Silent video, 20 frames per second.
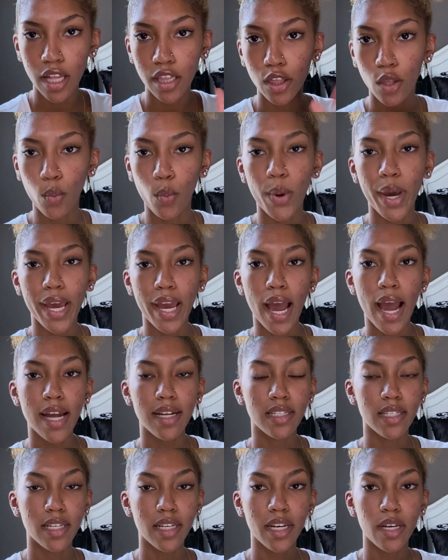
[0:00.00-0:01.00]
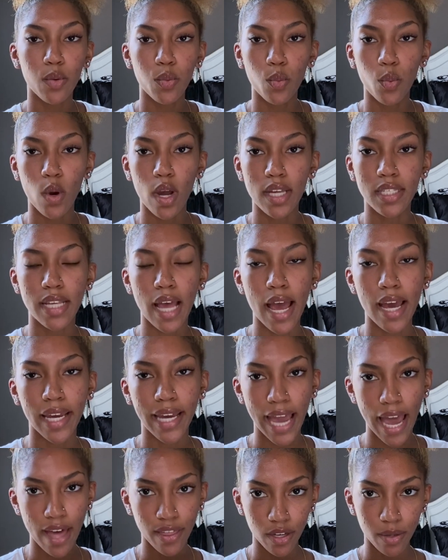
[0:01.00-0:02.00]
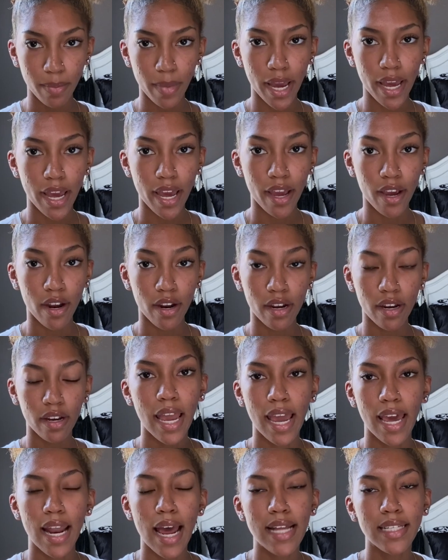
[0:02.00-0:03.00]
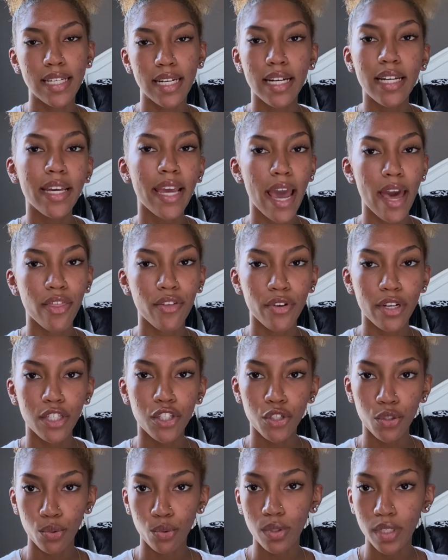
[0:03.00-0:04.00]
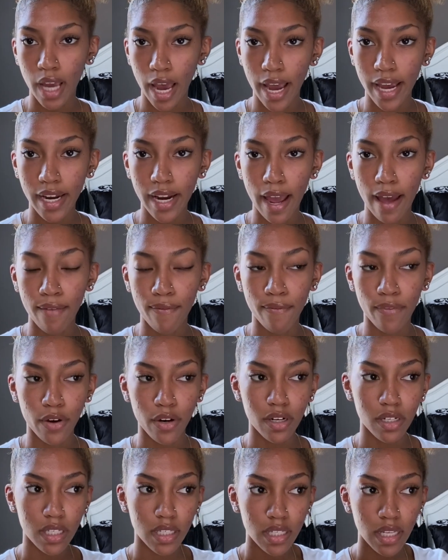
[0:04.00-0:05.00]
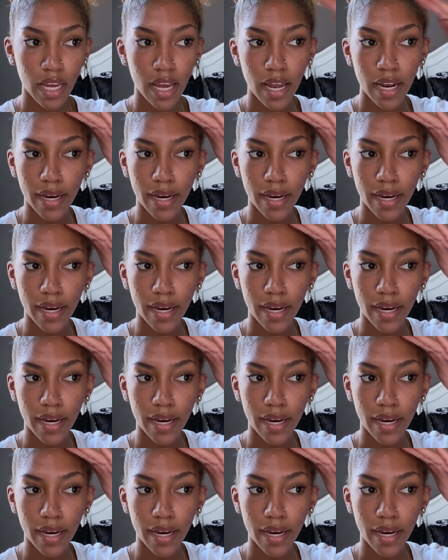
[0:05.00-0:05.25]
The way I did it was I gathered my hair and I didn't gather it too tight at first.